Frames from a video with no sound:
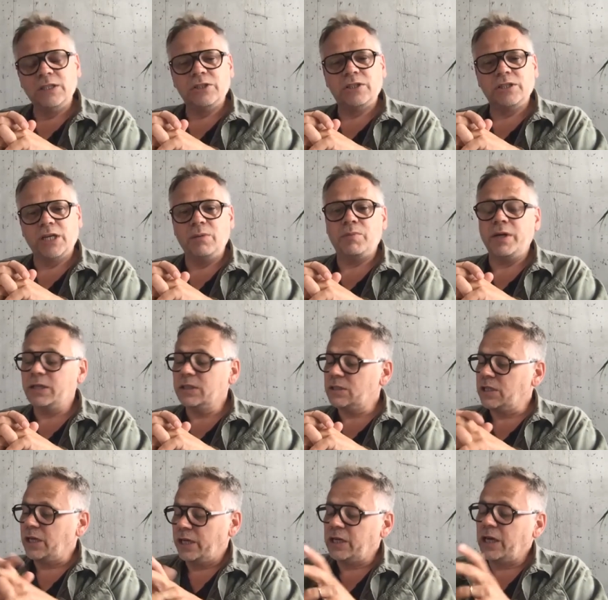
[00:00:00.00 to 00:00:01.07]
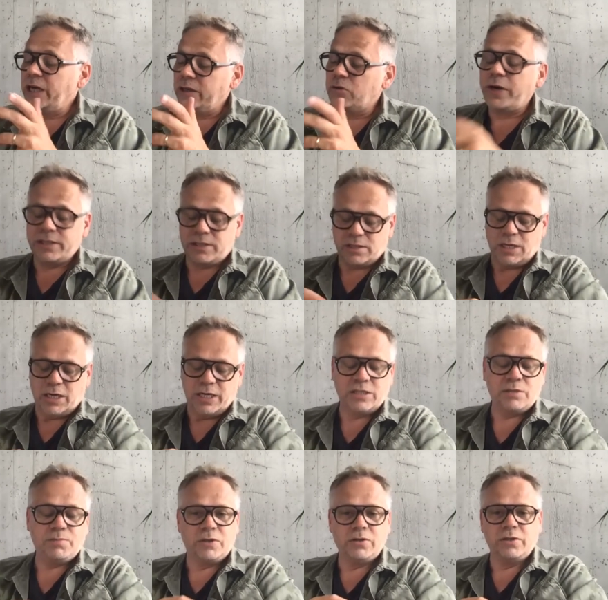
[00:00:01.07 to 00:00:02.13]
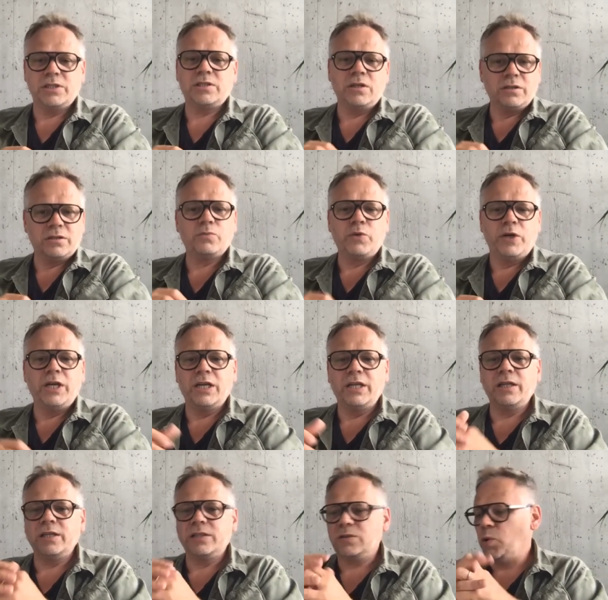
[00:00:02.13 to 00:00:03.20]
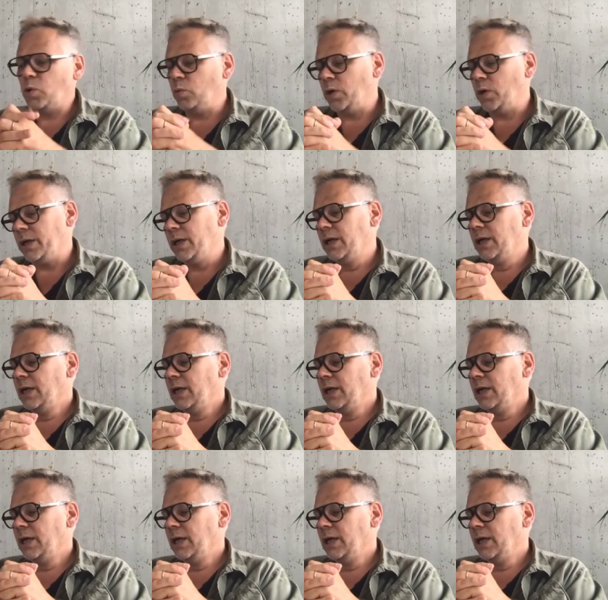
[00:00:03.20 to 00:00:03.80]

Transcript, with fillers: shape and it and, and great size because it's not really that small one.